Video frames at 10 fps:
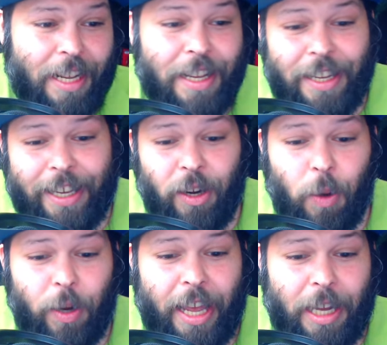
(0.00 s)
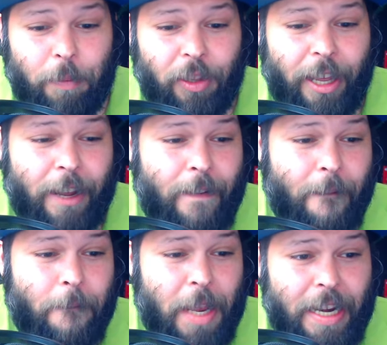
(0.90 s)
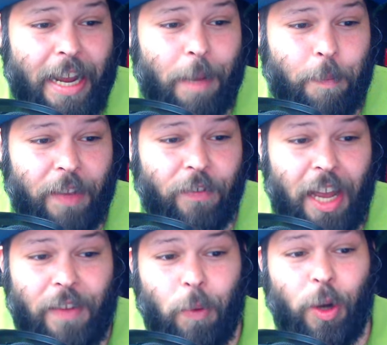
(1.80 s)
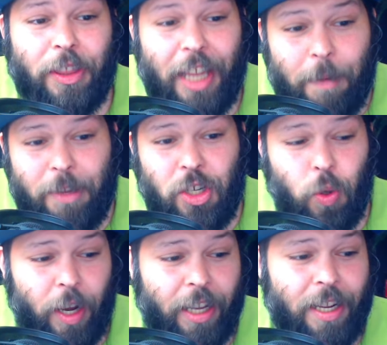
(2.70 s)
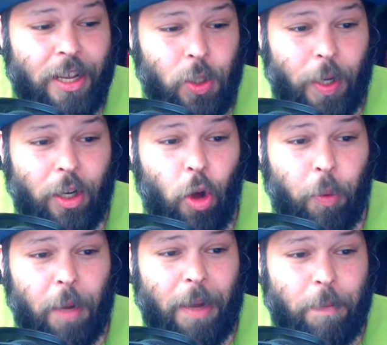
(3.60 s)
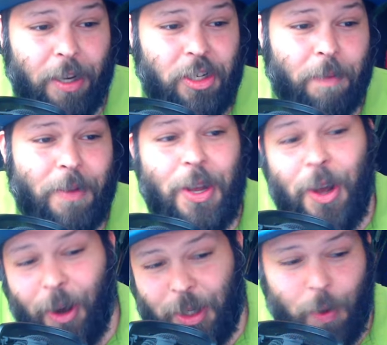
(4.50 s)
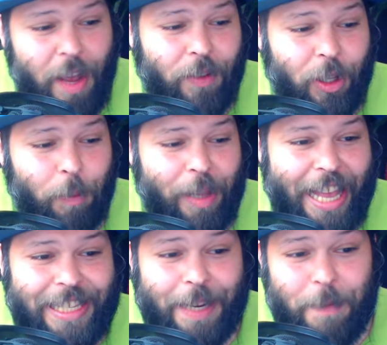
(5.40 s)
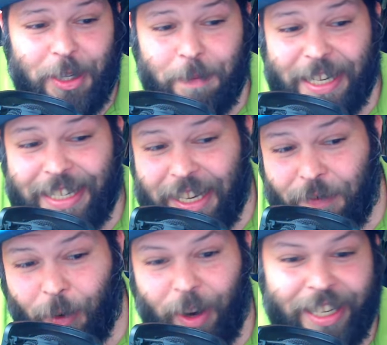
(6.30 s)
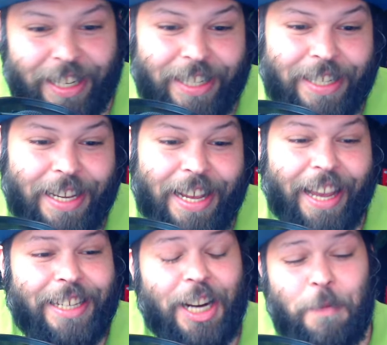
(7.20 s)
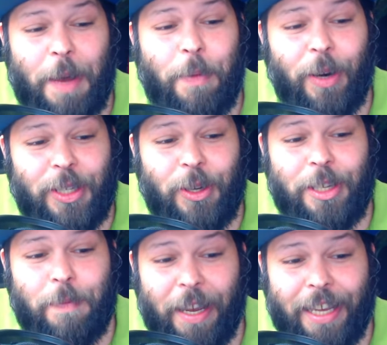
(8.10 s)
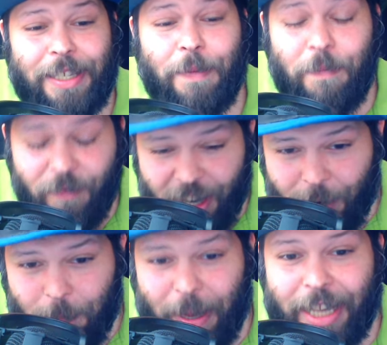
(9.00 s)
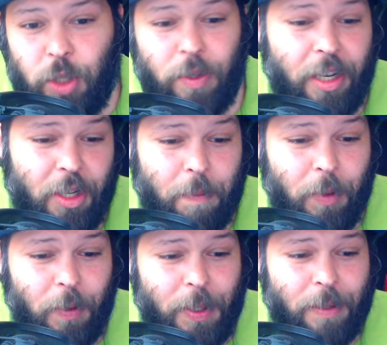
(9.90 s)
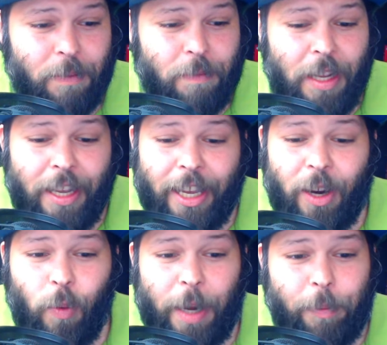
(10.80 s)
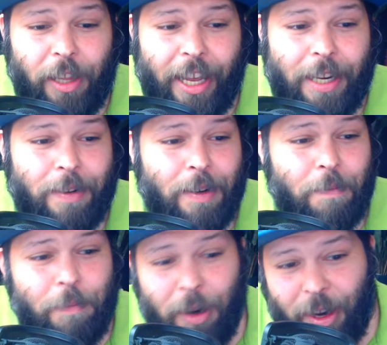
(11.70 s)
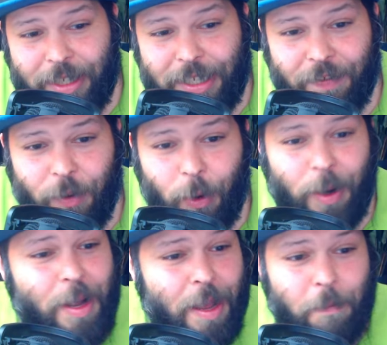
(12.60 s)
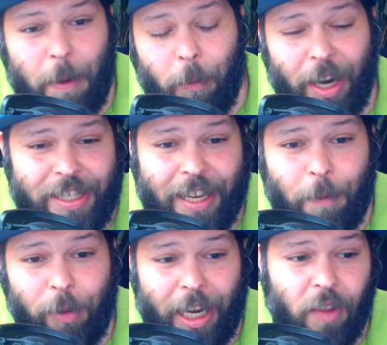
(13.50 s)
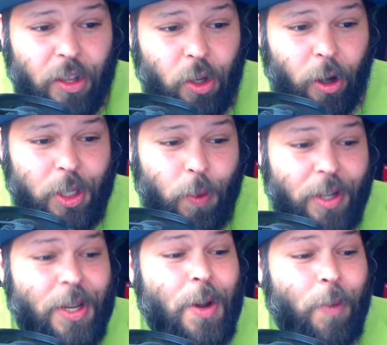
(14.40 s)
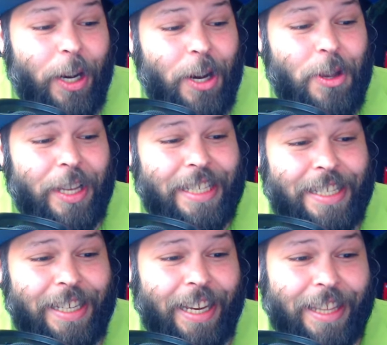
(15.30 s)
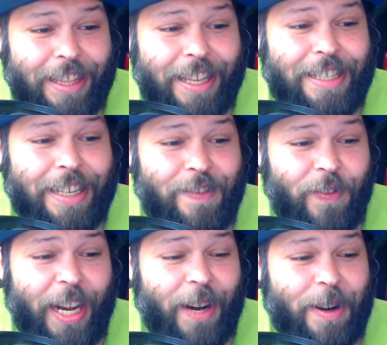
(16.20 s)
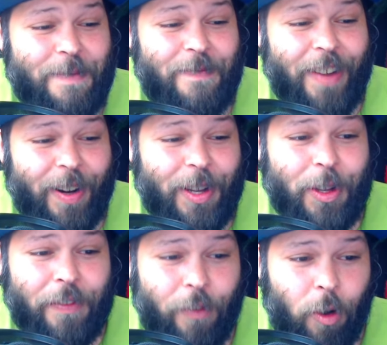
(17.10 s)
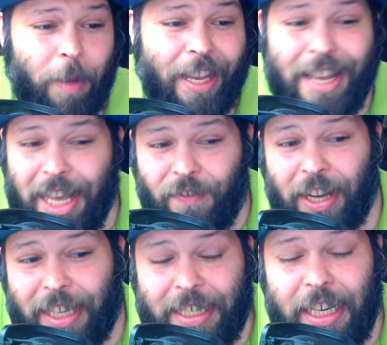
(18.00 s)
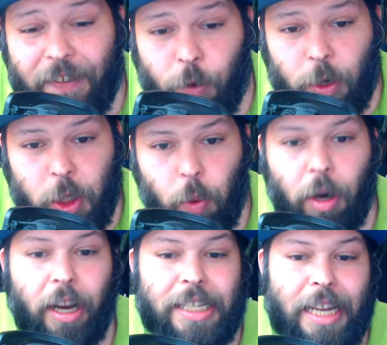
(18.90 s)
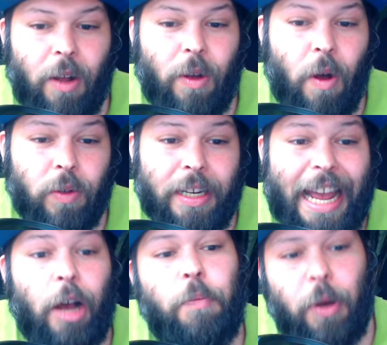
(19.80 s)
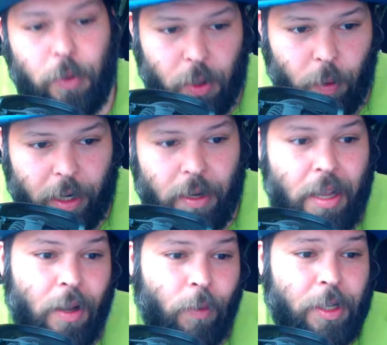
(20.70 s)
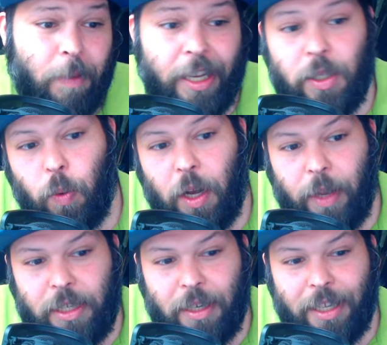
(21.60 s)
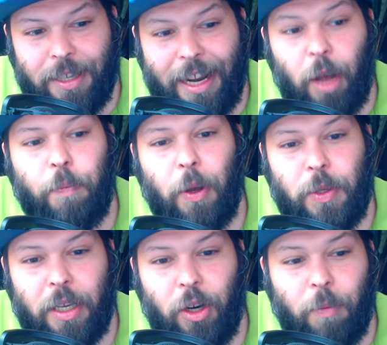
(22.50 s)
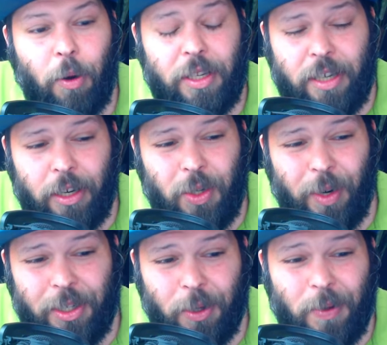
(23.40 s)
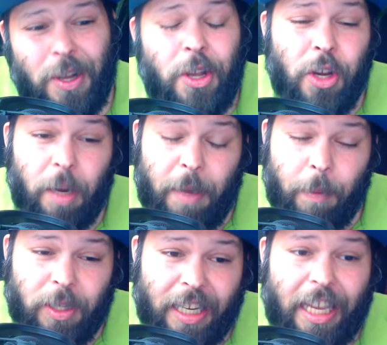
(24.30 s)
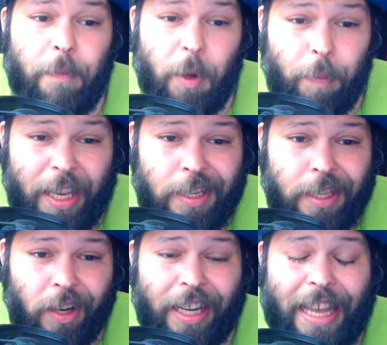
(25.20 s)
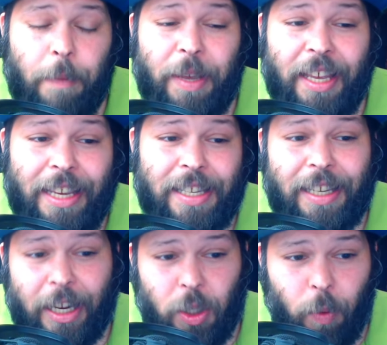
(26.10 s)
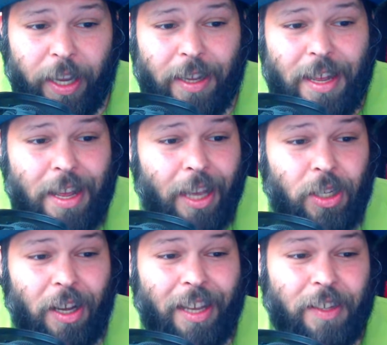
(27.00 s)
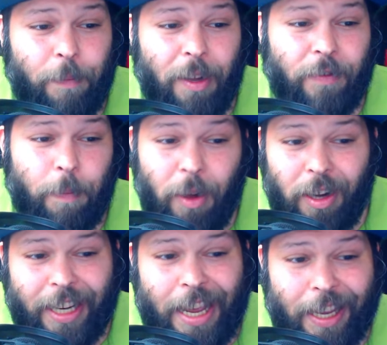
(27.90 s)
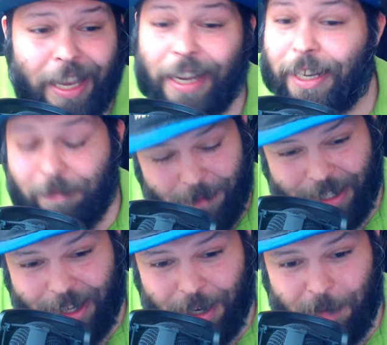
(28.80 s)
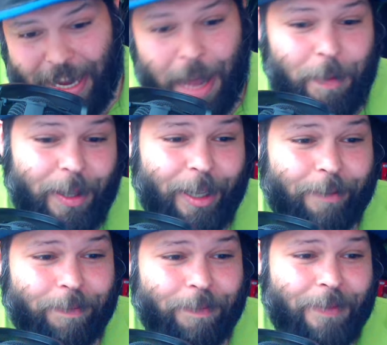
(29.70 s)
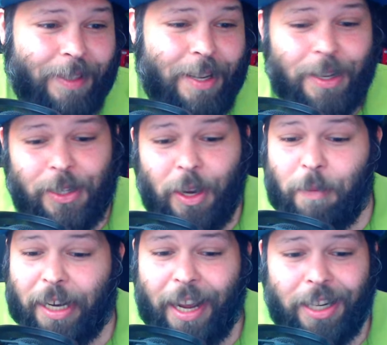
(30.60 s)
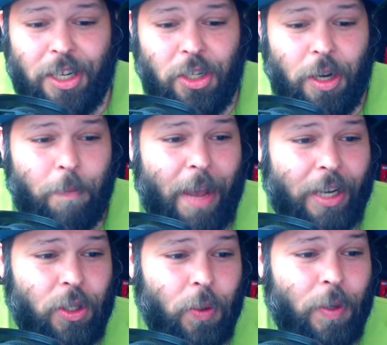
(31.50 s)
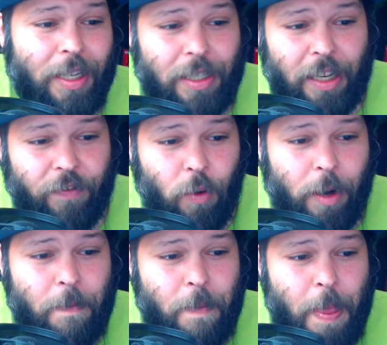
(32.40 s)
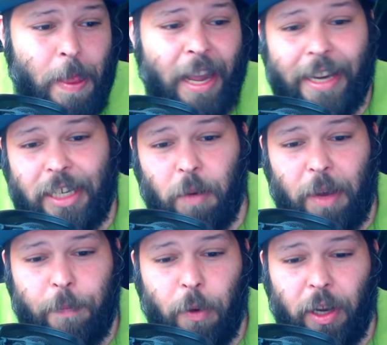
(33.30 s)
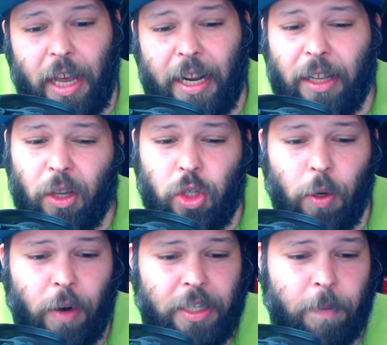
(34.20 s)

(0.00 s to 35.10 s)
Here I went ahead and played knight b5. I want them to trade so I can open up my bishop. Also have little plans like bishop to d4 ideas. And here my opponent starts making some very bad strategic moves. Here white played pawn c4. Remember I said I'm playing on the dark squares? Well, here you can see that this is very, very good for me. In fact, the d4 square is now called an outpost square, which means, well, it's an outpost in your opponent's territory, so you're going to be able to keep your piece there, and it can't be easily kicked away. If a pawn can't kick it, it's going to be happy there. So my knight just jumped back to d4, and here my opponent got a little too aggressive and